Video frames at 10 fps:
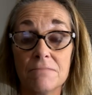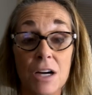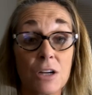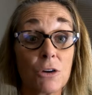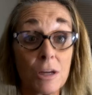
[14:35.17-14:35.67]

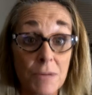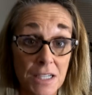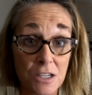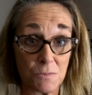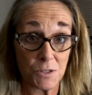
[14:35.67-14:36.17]
agreement
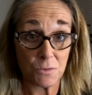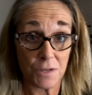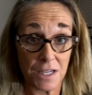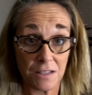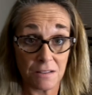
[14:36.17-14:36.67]
is
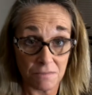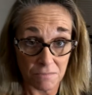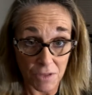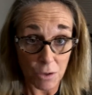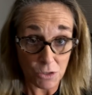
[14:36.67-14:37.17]
between
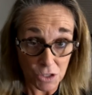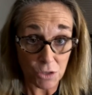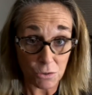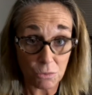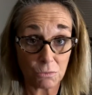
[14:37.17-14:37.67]
those
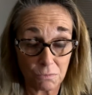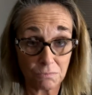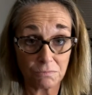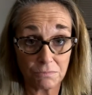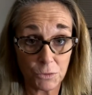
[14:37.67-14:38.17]
two
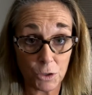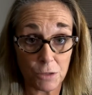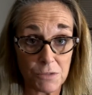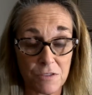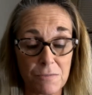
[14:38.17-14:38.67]

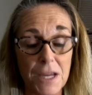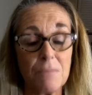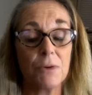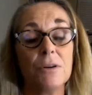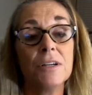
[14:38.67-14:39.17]
groups of
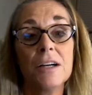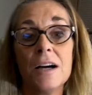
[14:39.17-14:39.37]
people.